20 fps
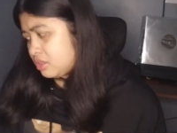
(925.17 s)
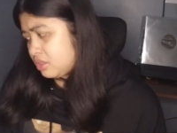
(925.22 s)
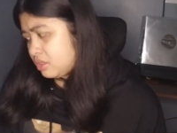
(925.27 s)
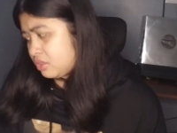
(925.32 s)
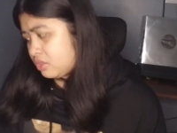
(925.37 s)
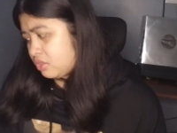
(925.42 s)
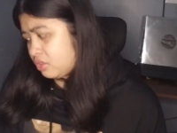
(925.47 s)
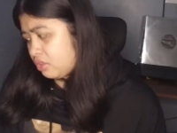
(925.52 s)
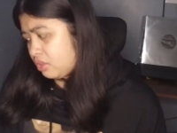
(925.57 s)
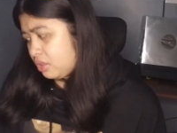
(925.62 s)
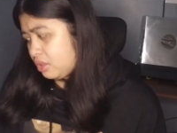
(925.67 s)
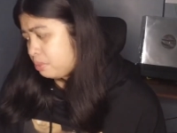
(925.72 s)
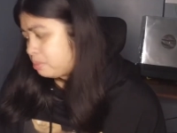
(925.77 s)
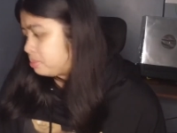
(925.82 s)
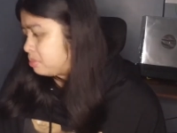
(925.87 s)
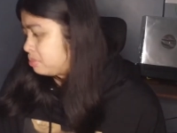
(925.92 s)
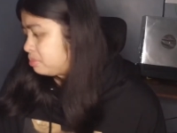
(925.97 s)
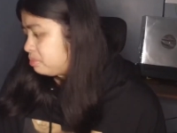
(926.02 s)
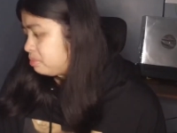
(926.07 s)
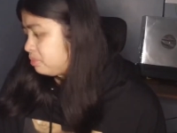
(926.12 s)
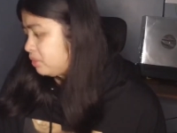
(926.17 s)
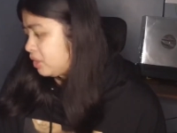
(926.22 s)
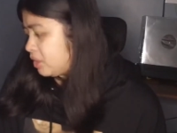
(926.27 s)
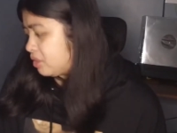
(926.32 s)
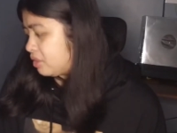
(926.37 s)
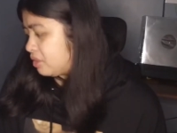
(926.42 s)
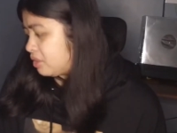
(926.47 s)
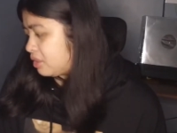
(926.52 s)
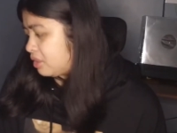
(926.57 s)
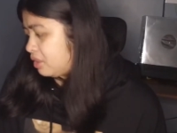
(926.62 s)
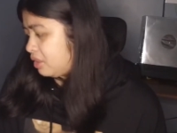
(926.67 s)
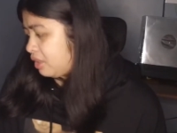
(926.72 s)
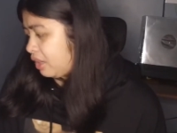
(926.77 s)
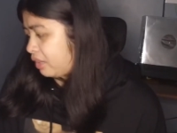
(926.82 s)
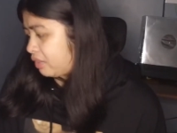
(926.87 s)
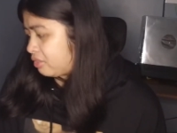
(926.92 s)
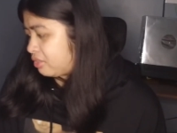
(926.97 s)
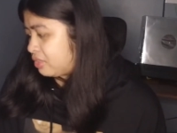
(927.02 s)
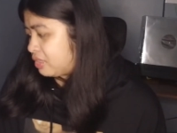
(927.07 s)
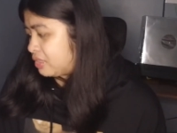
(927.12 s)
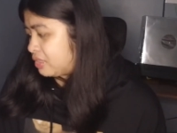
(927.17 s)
a cheap, you know, collection.